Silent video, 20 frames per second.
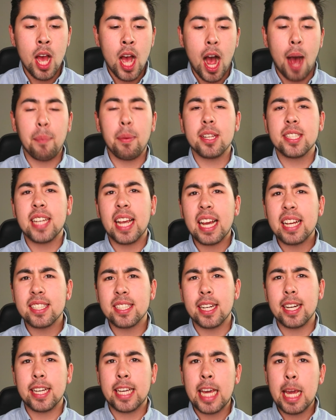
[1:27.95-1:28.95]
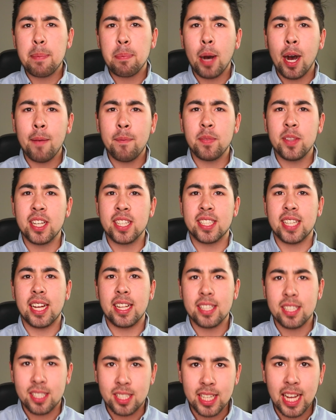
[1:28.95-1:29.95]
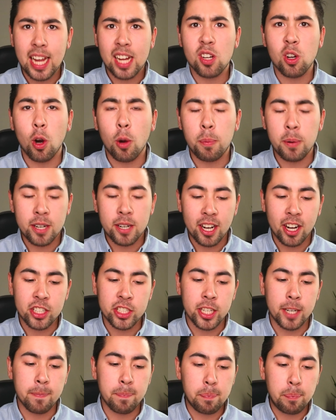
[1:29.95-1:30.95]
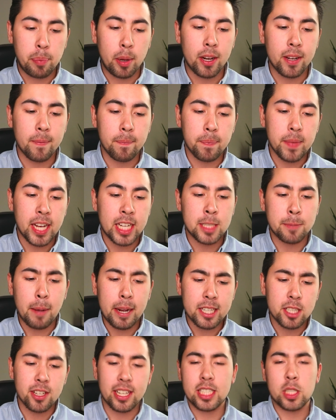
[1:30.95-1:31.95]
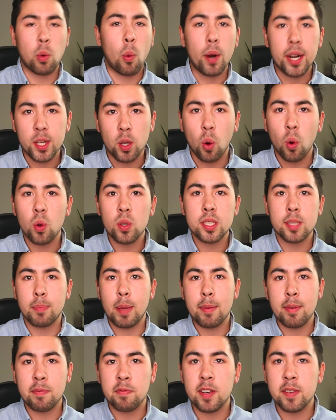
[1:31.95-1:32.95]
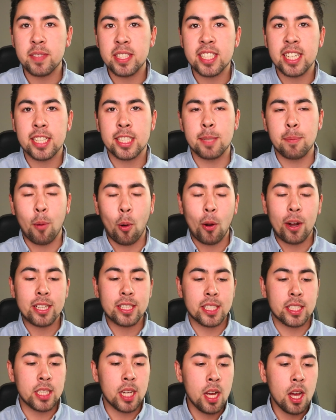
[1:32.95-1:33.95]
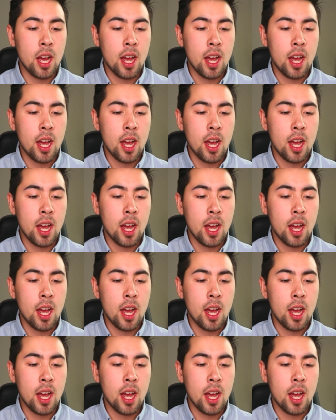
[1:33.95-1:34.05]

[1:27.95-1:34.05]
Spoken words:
I'm not saying he's going to keep up this insane goal production, but expect like 20 goals, maybe 50, 60 points.